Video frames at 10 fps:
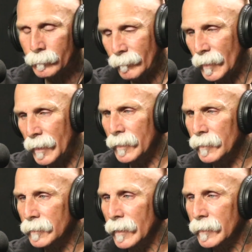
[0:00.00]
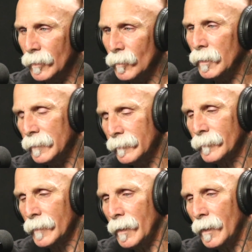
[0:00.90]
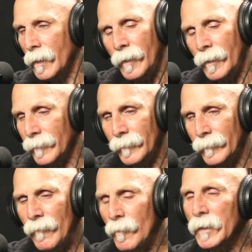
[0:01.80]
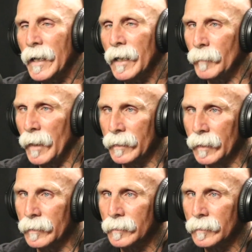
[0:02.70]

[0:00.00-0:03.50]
And then it's like, you know what? Everybody has bad days.